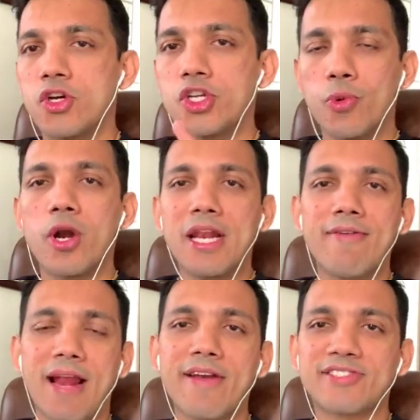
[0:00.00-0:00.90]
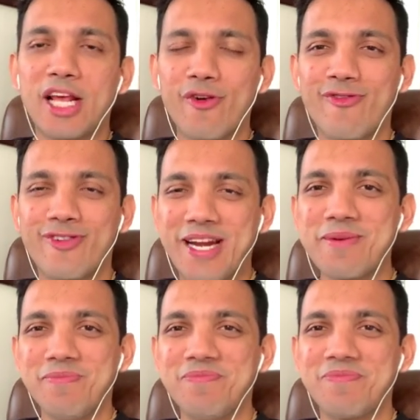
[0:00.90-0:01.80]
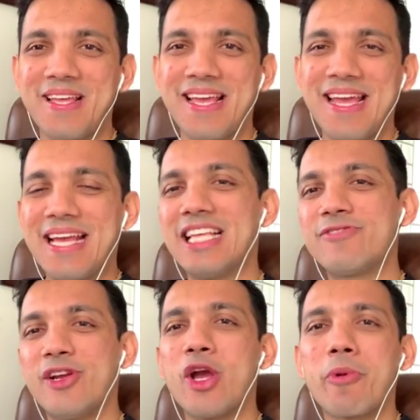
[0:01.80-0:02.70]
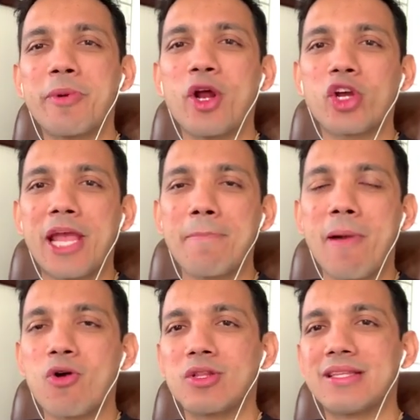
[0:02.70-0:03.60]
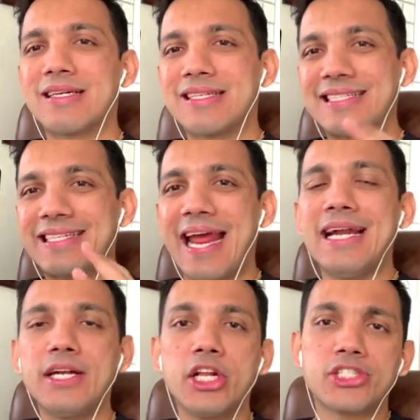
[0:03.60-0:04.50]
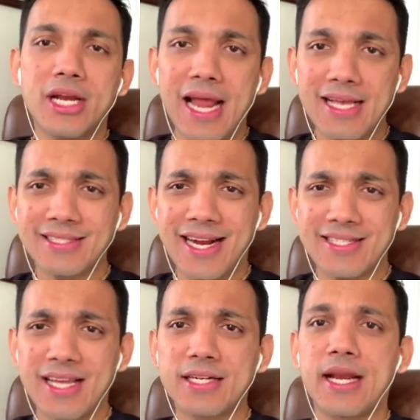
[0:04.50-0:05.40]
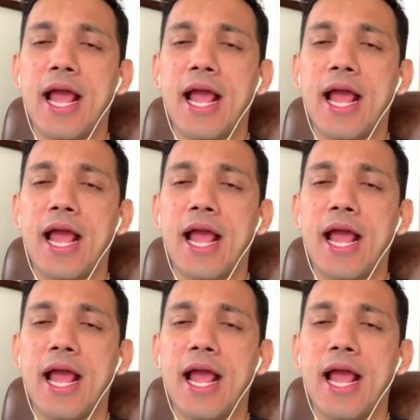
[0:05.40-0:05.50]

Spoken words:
So do you want to live a lifestyle of freedom? In this video, I'm going to be talking about the 10 digital assets that can